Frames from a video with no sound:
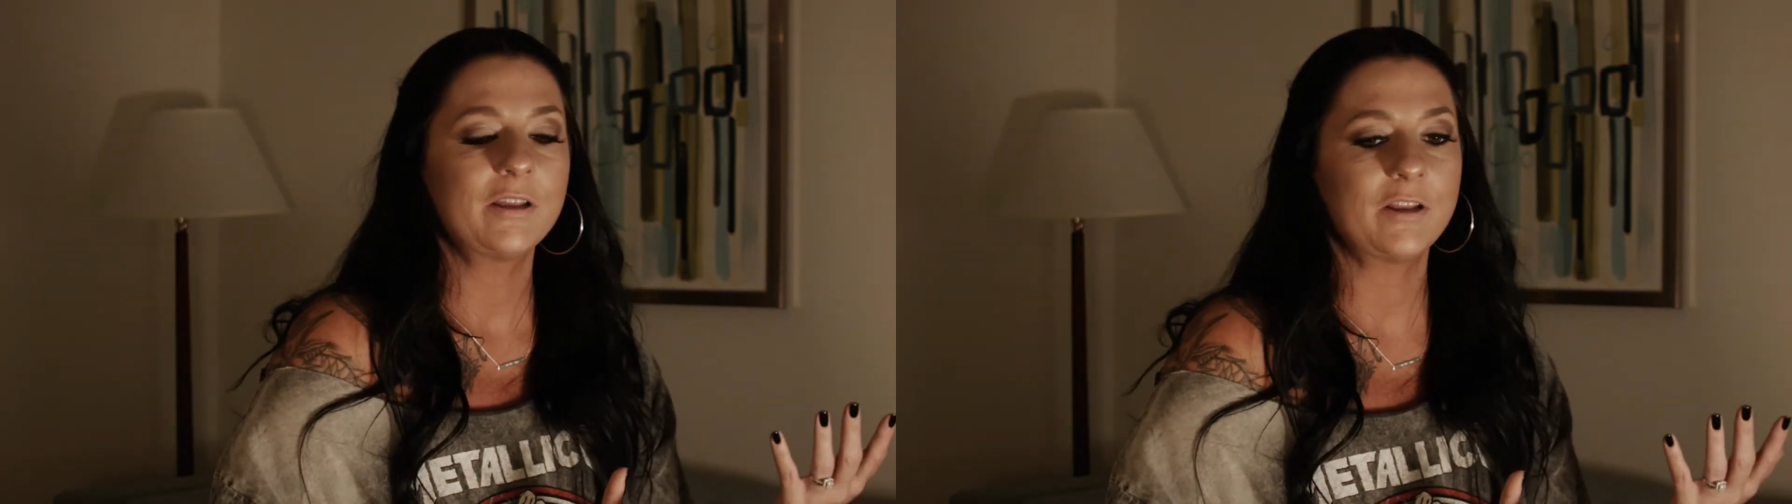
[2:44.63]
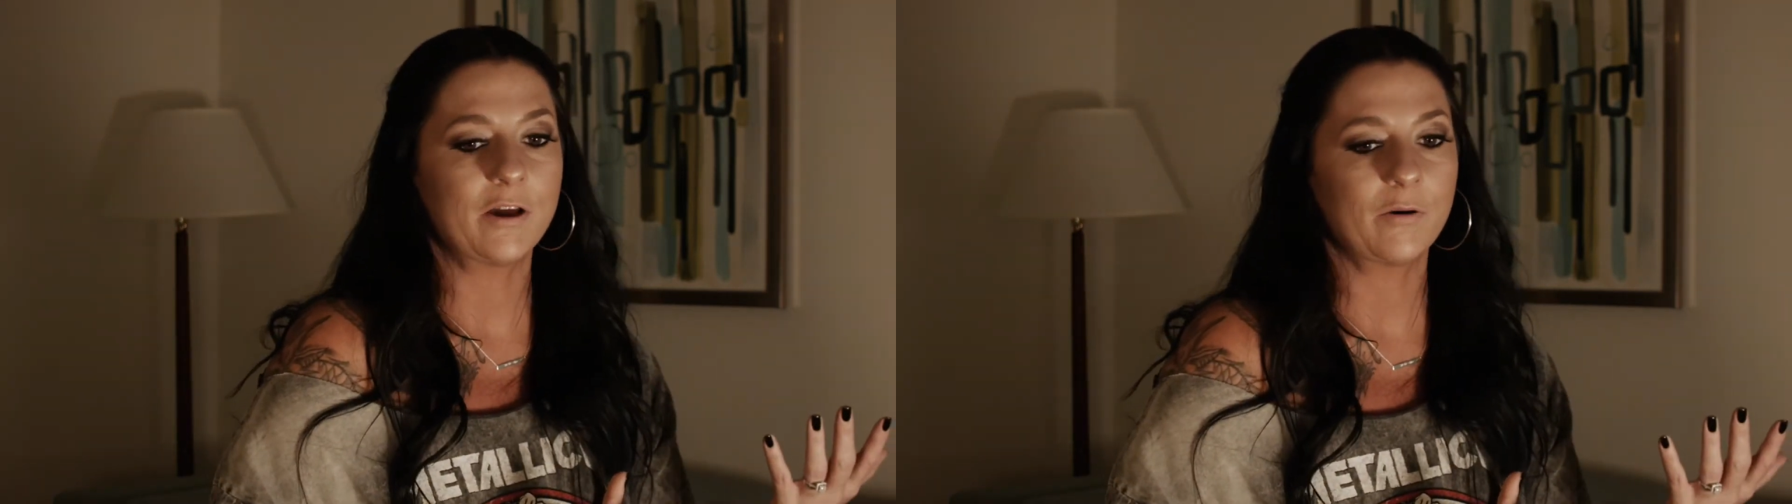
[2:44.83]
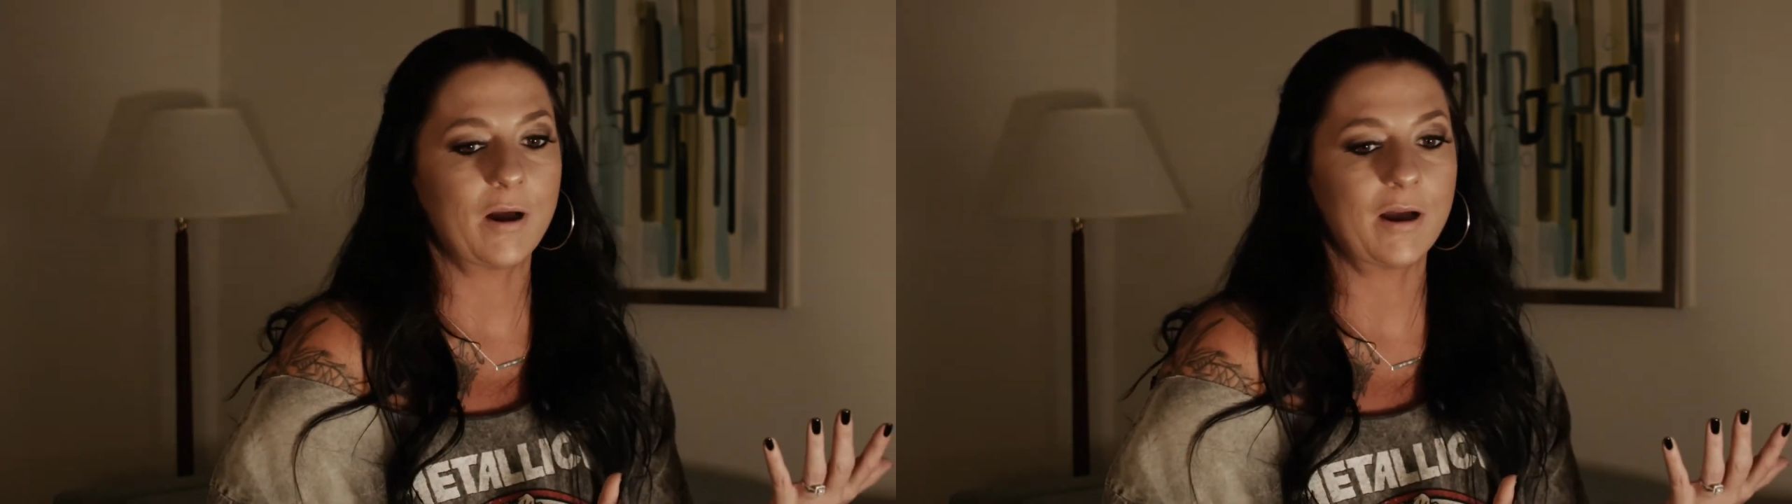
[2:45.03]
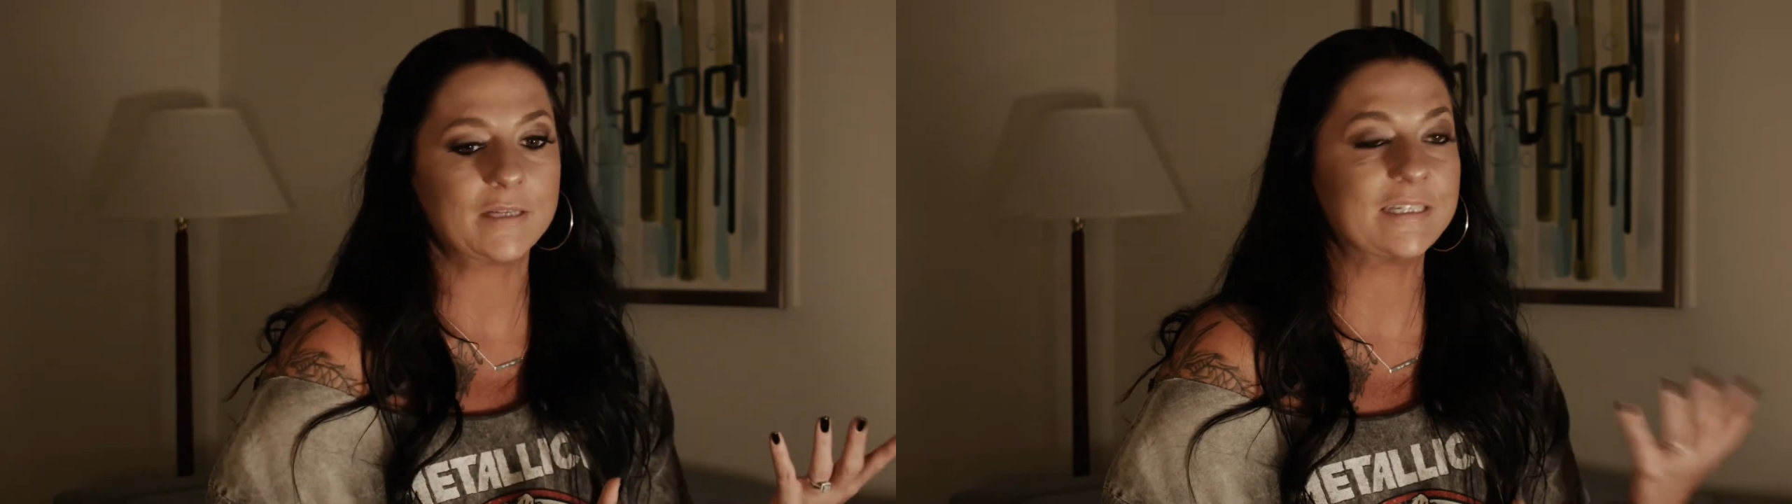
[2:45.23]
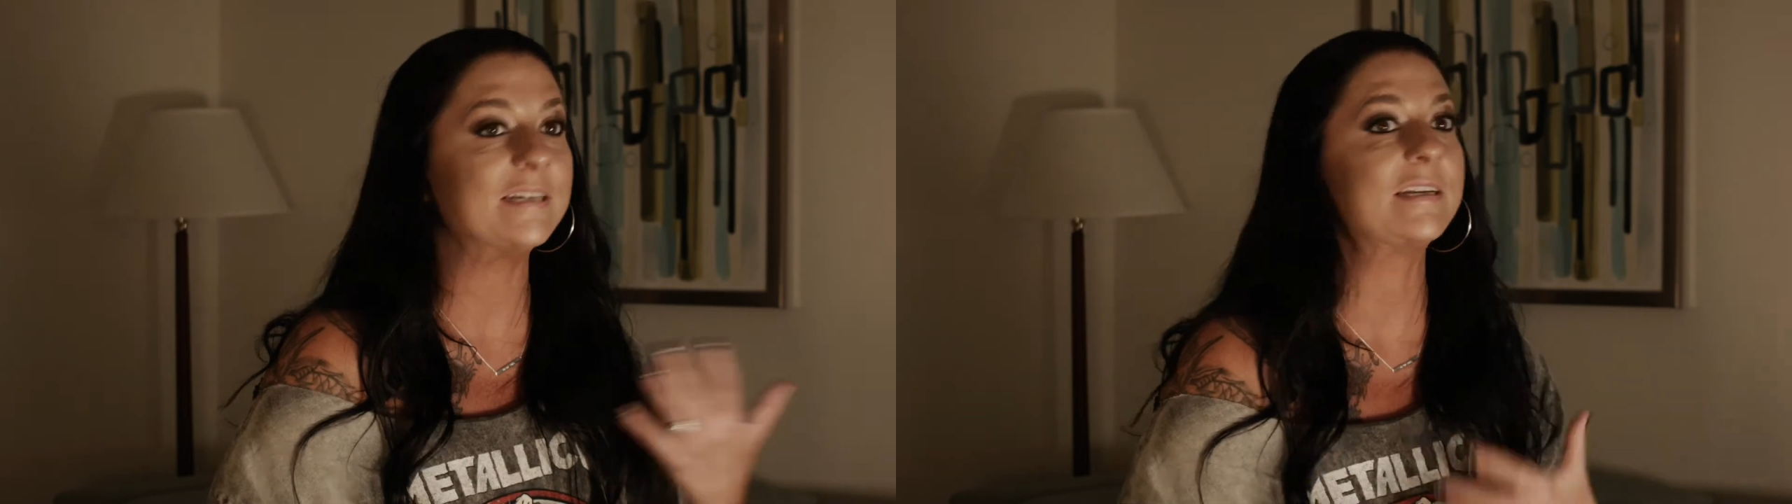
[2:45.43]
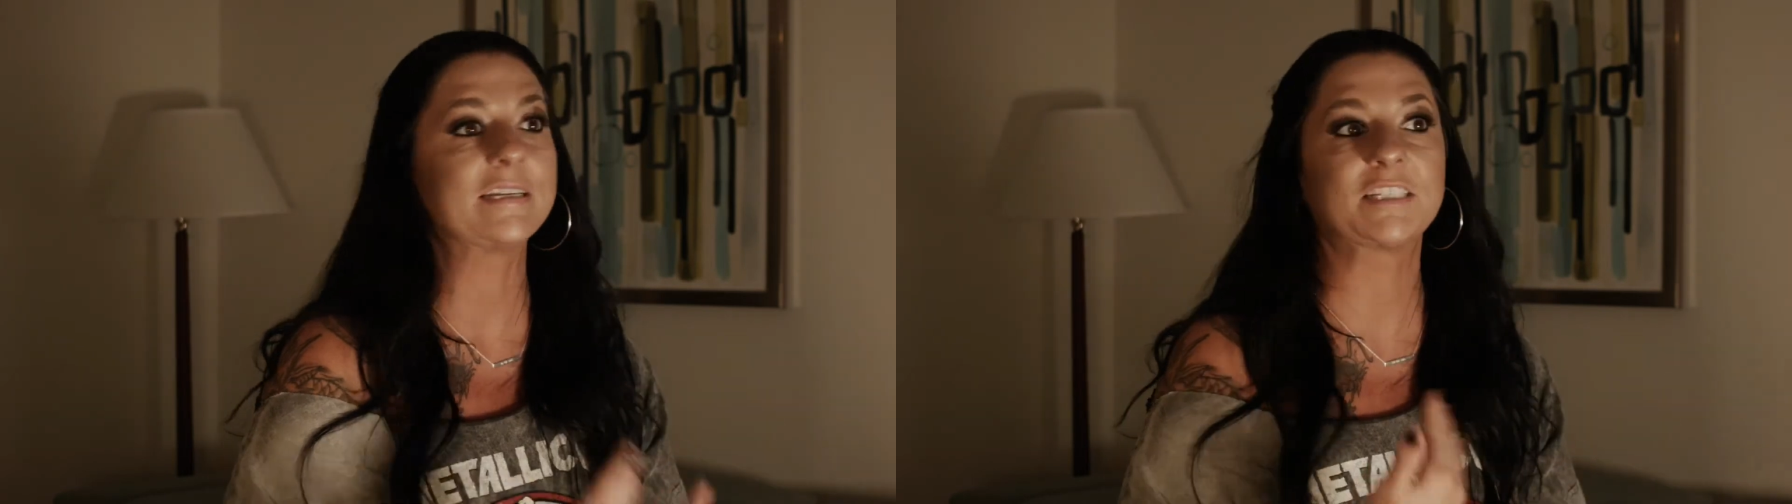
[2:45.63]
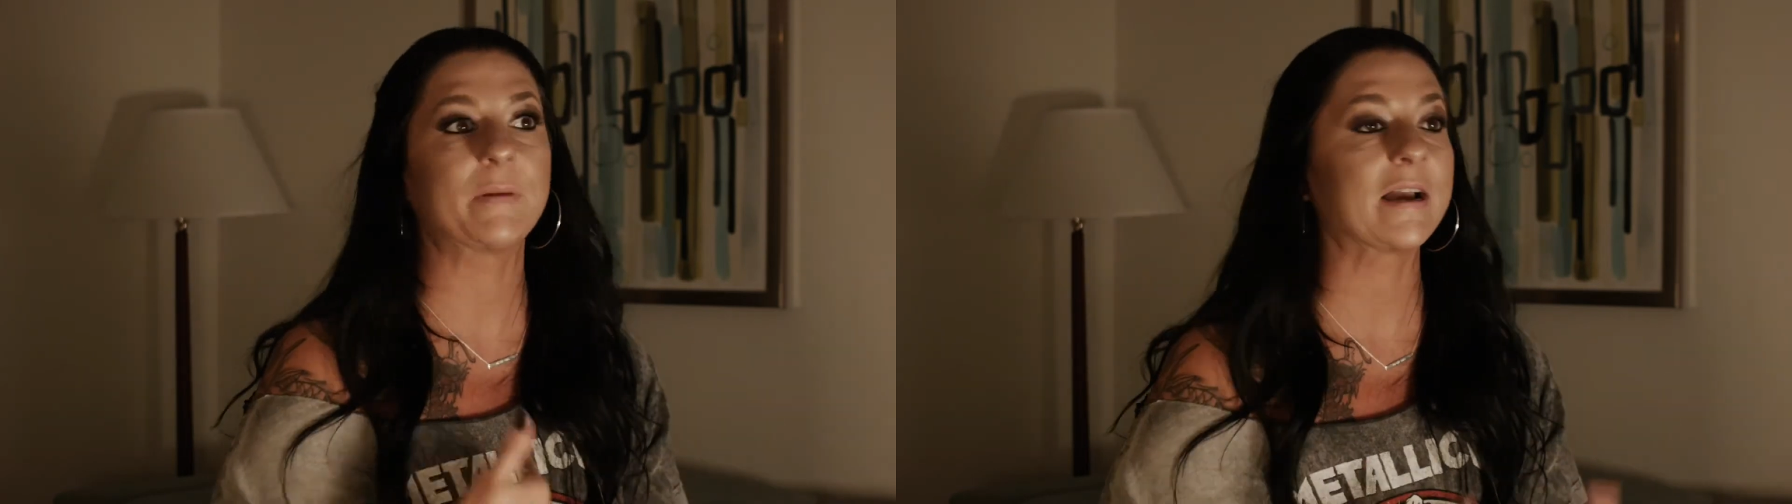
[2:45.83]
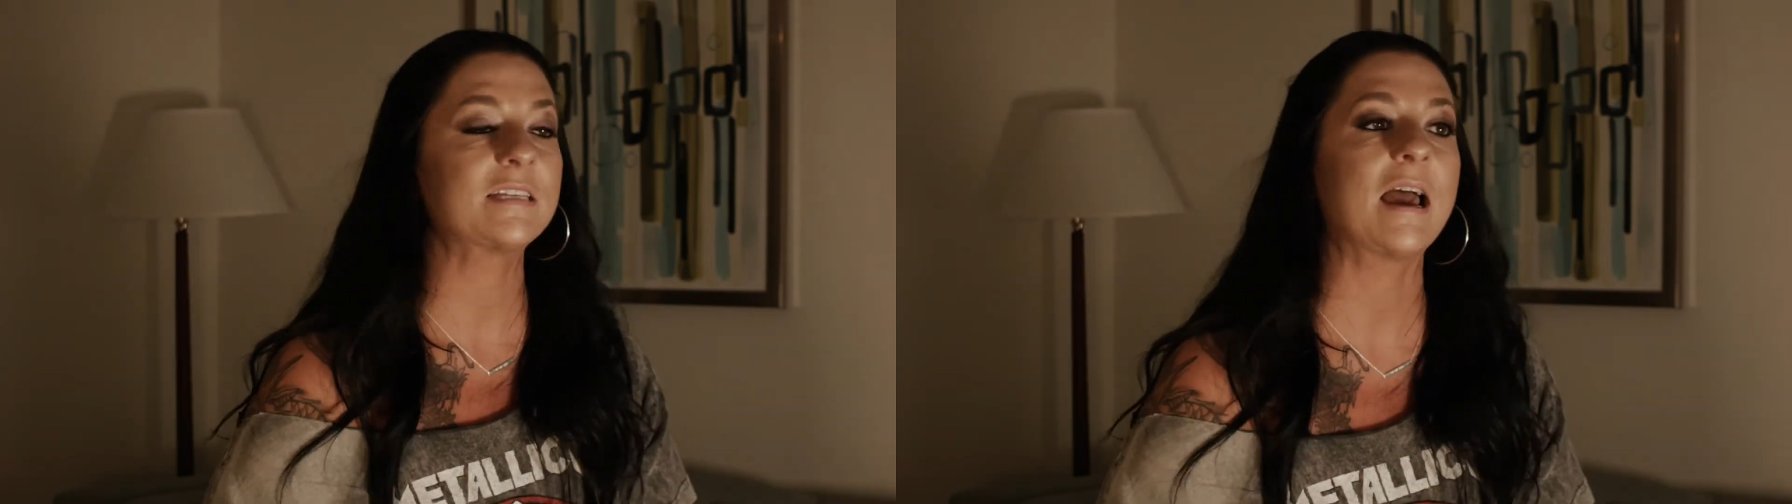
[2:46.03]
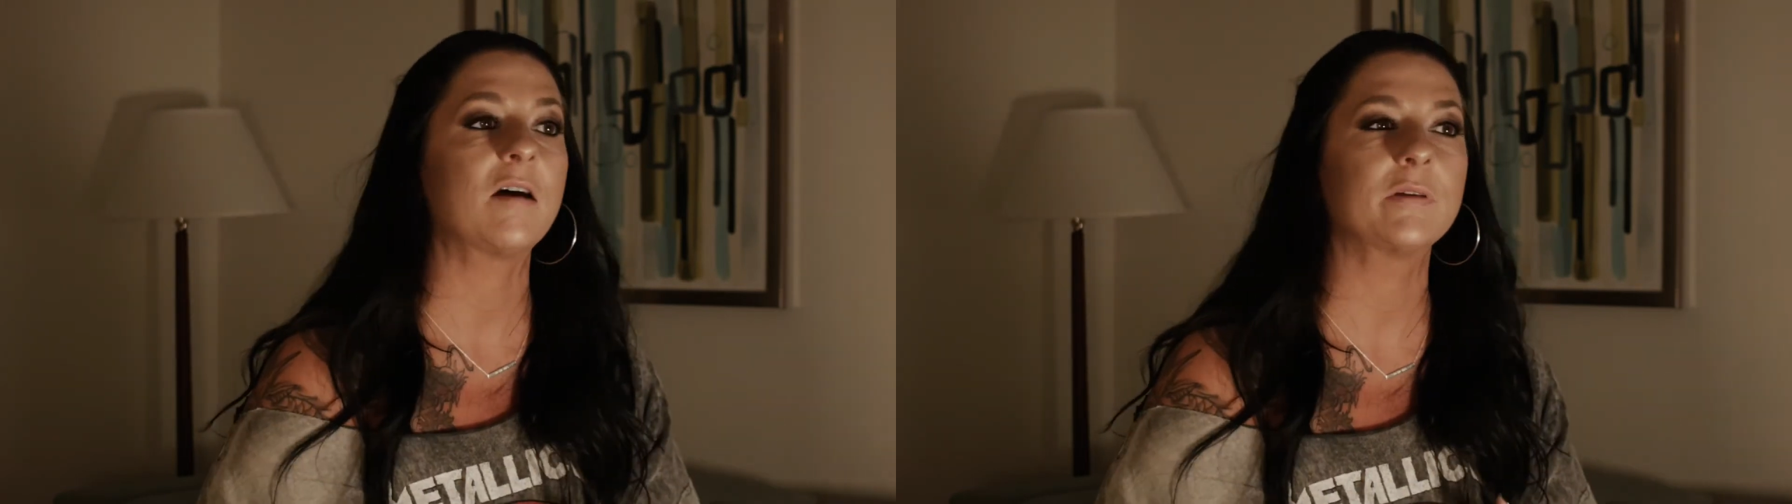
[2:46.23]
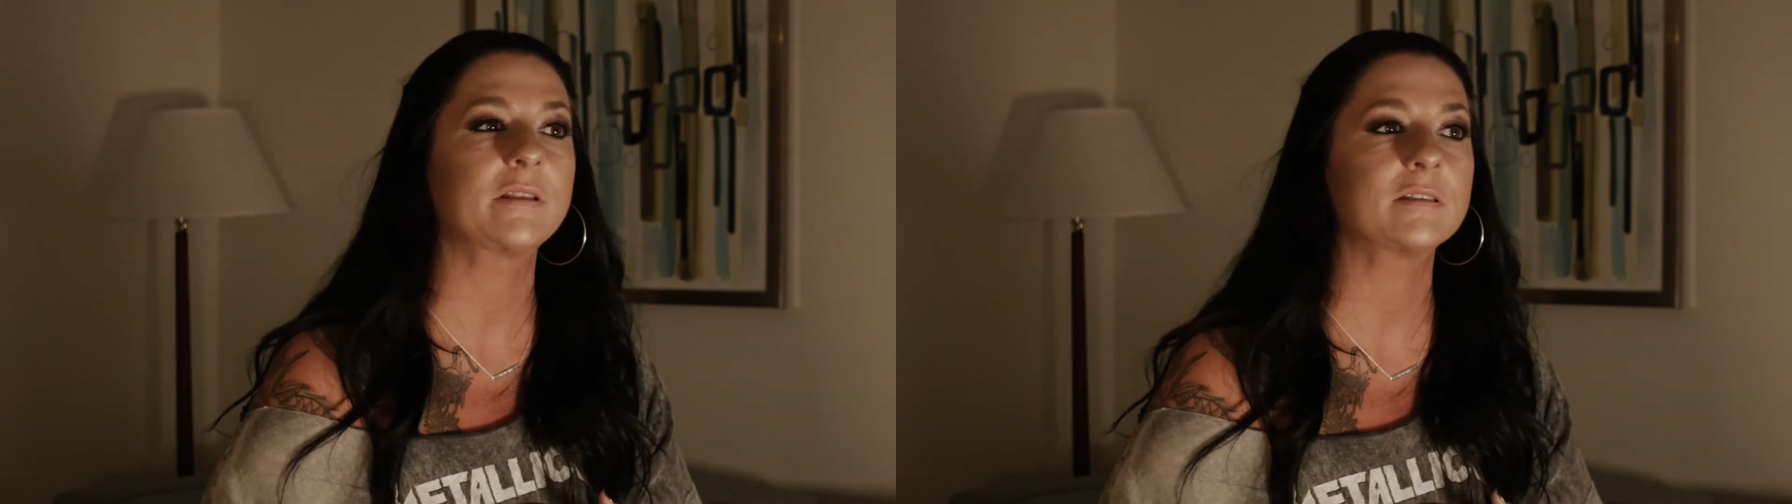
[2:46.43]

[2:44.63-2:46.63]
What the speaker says: you know, I didn't expect to have like